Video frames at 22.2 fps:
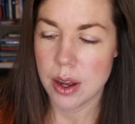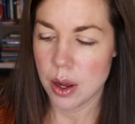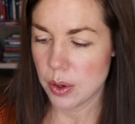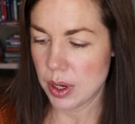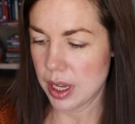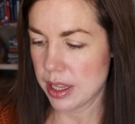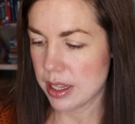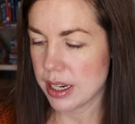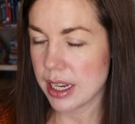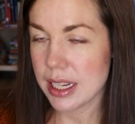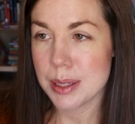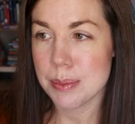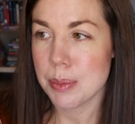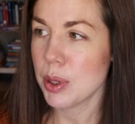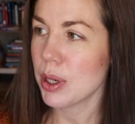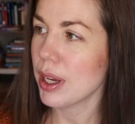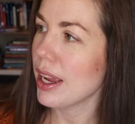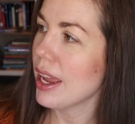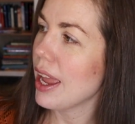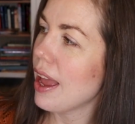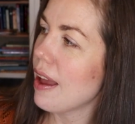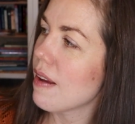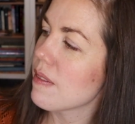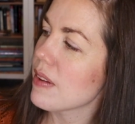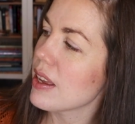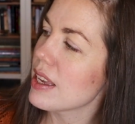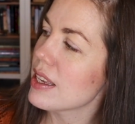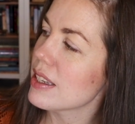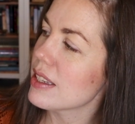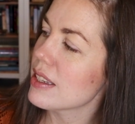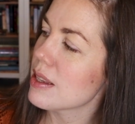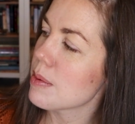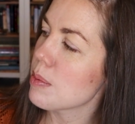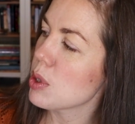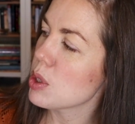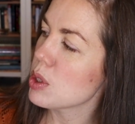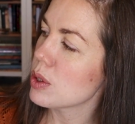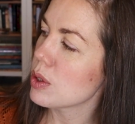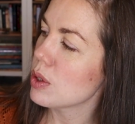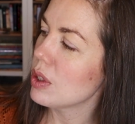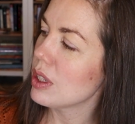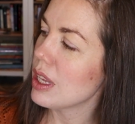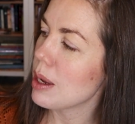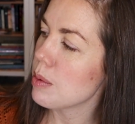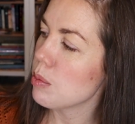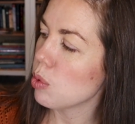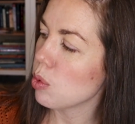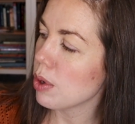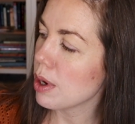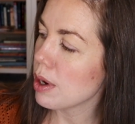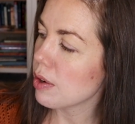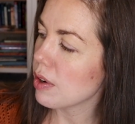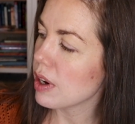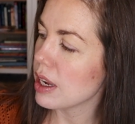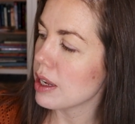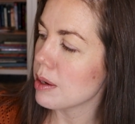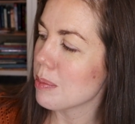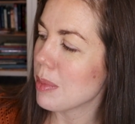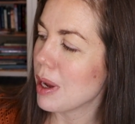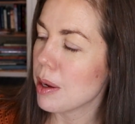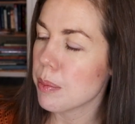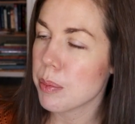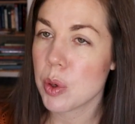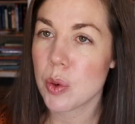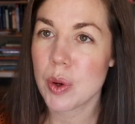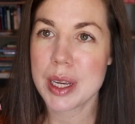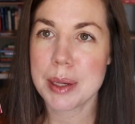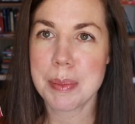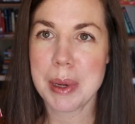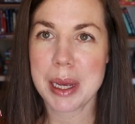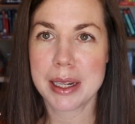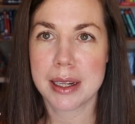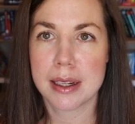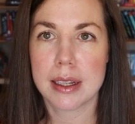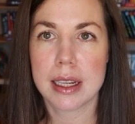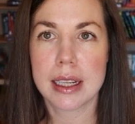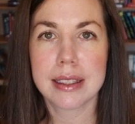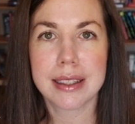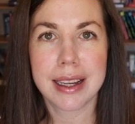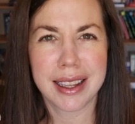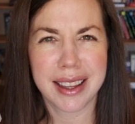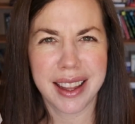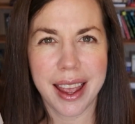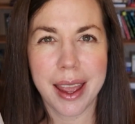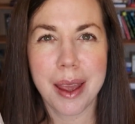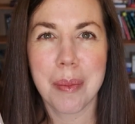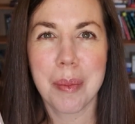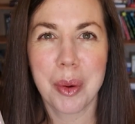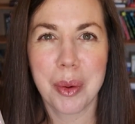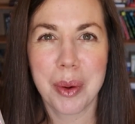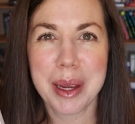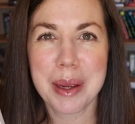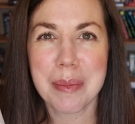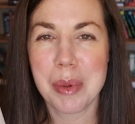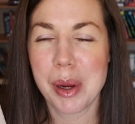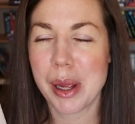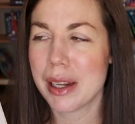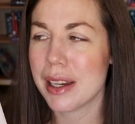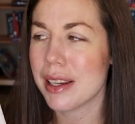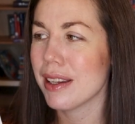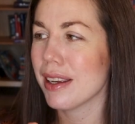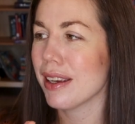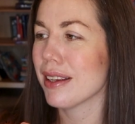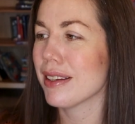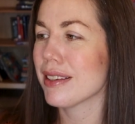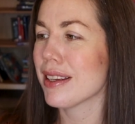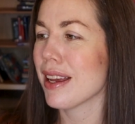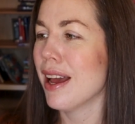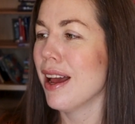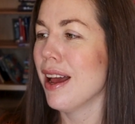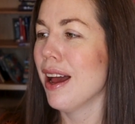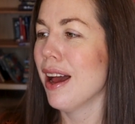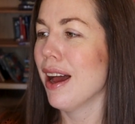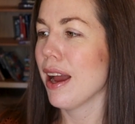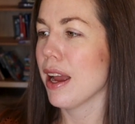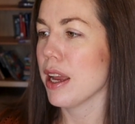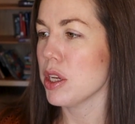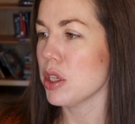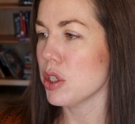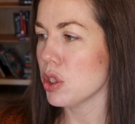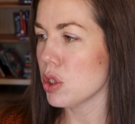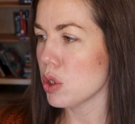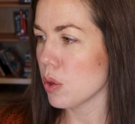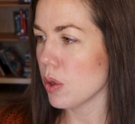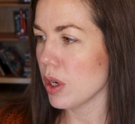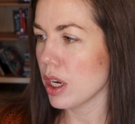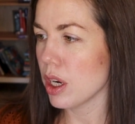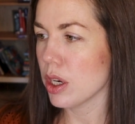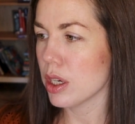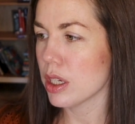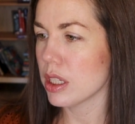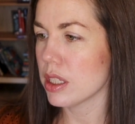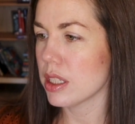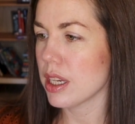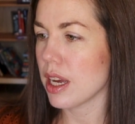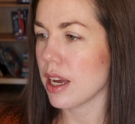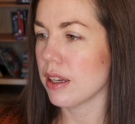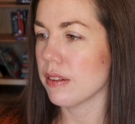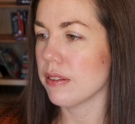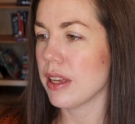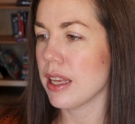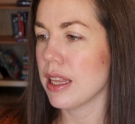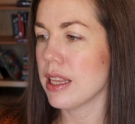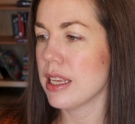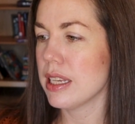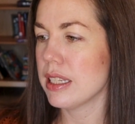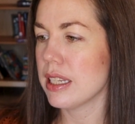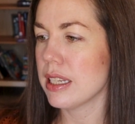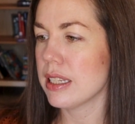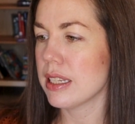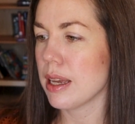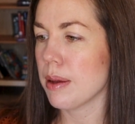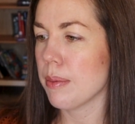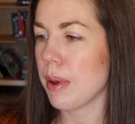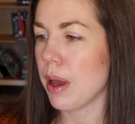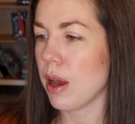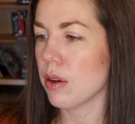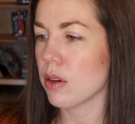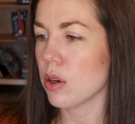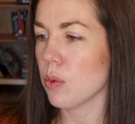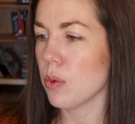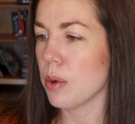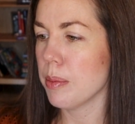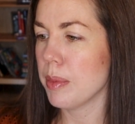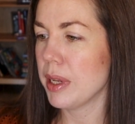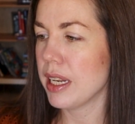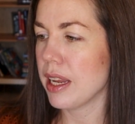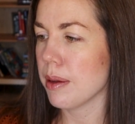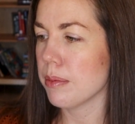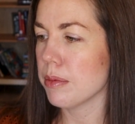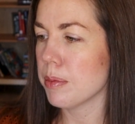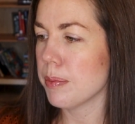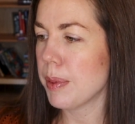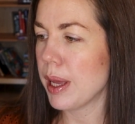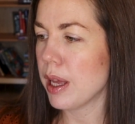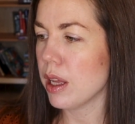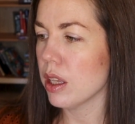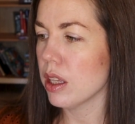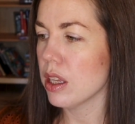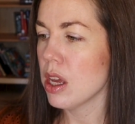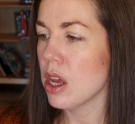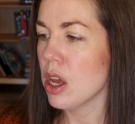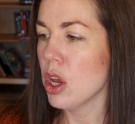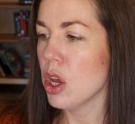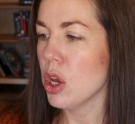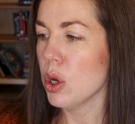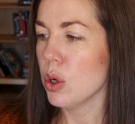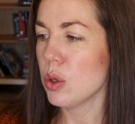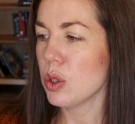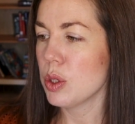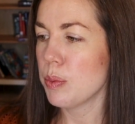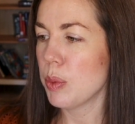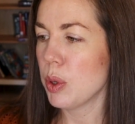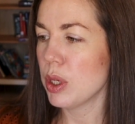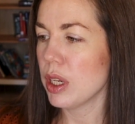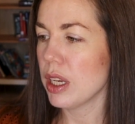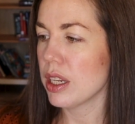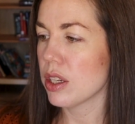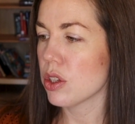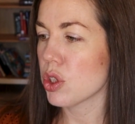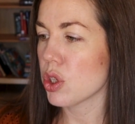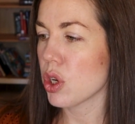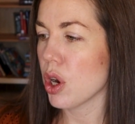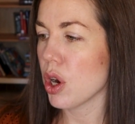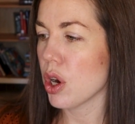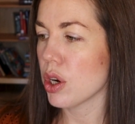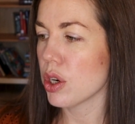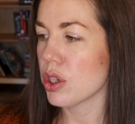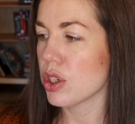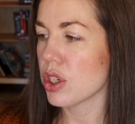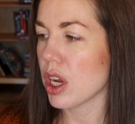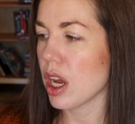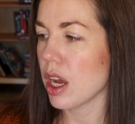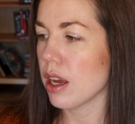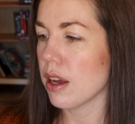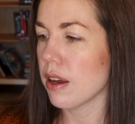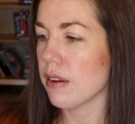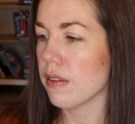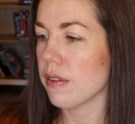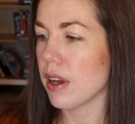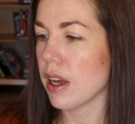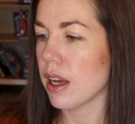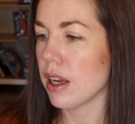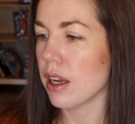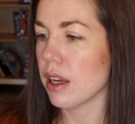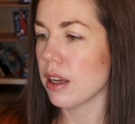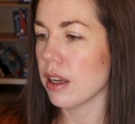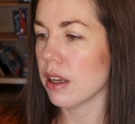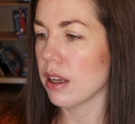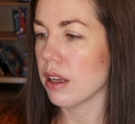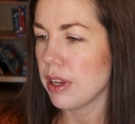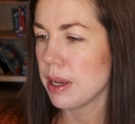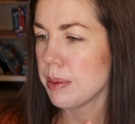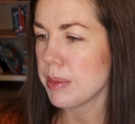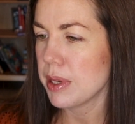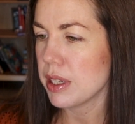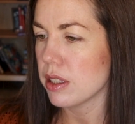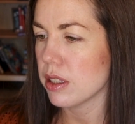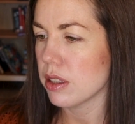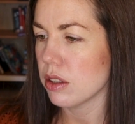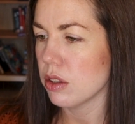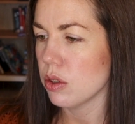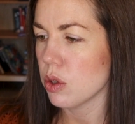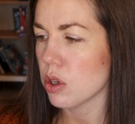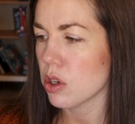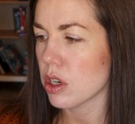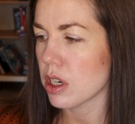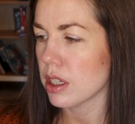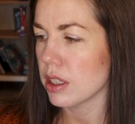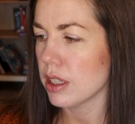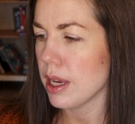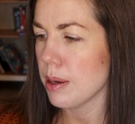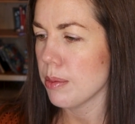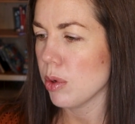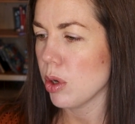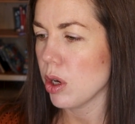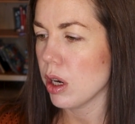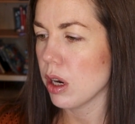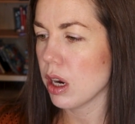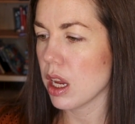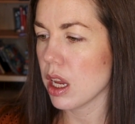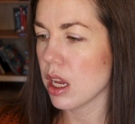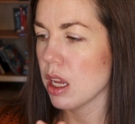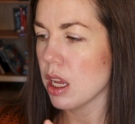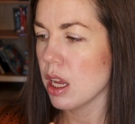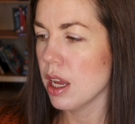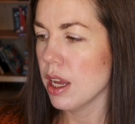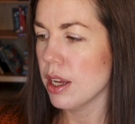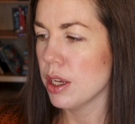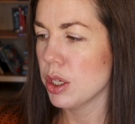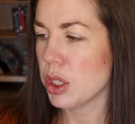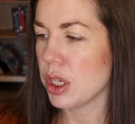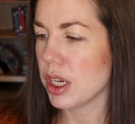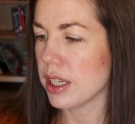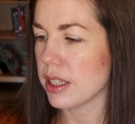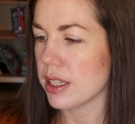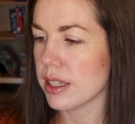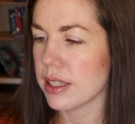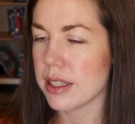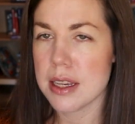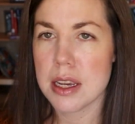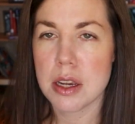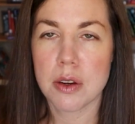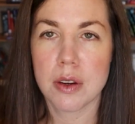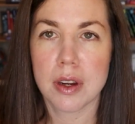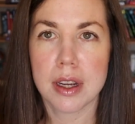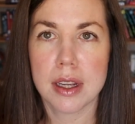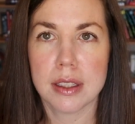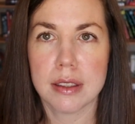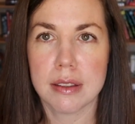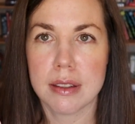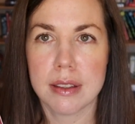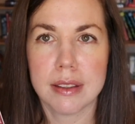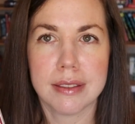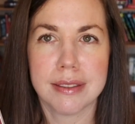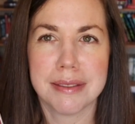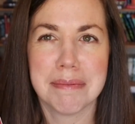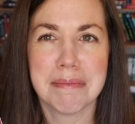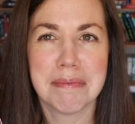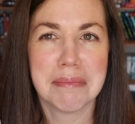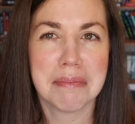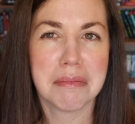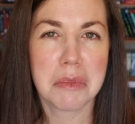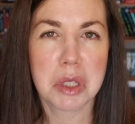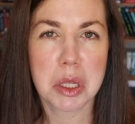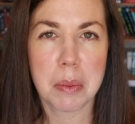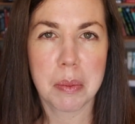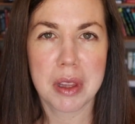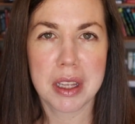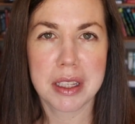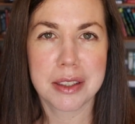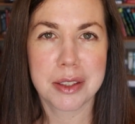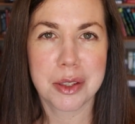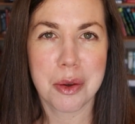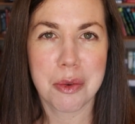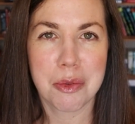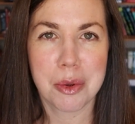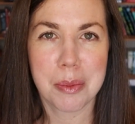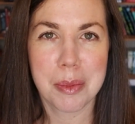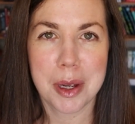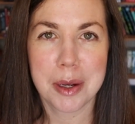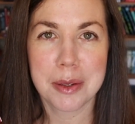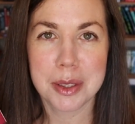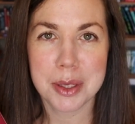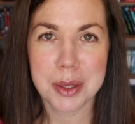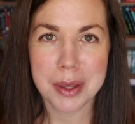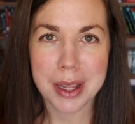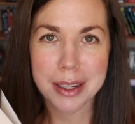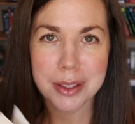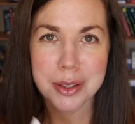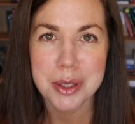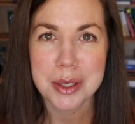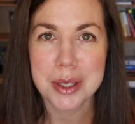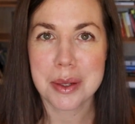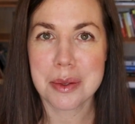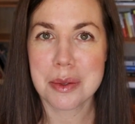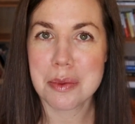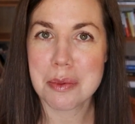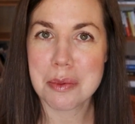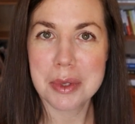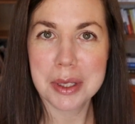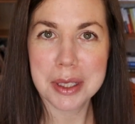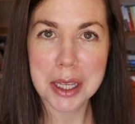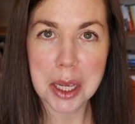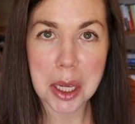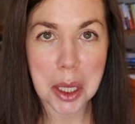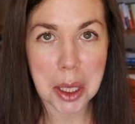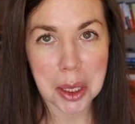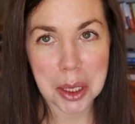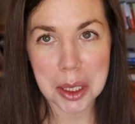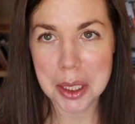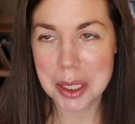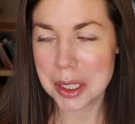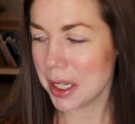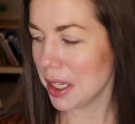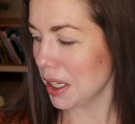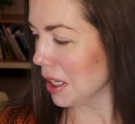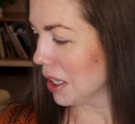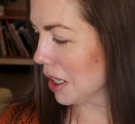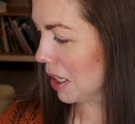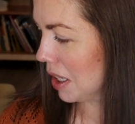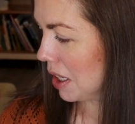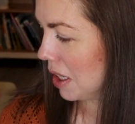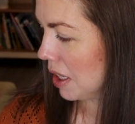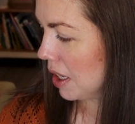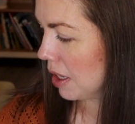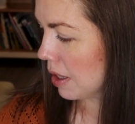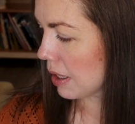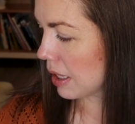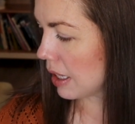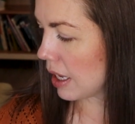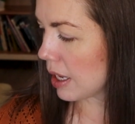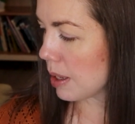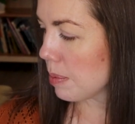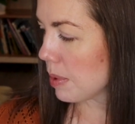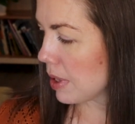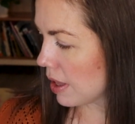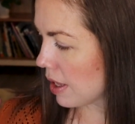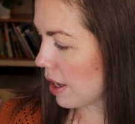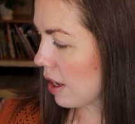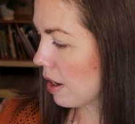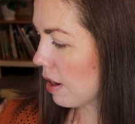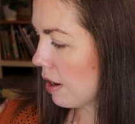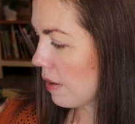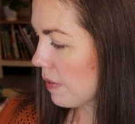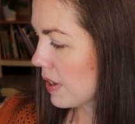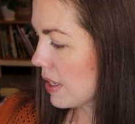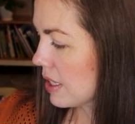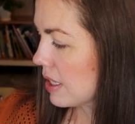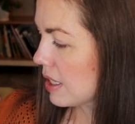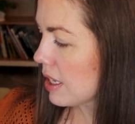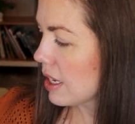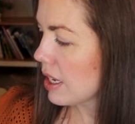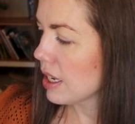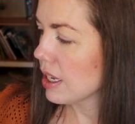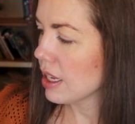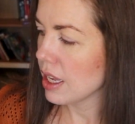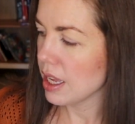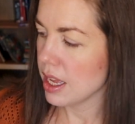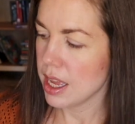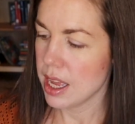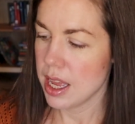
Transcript: Okay, the next book I have is The Personal Librarian by Marie Benedict. I like Marie Benedict. I enjoy her stuff, and this is about a woman named Belle who's put in charge of a famous New York library. She has a secret, and some things go from there. So that just sounds really good. Keeping that, obviously.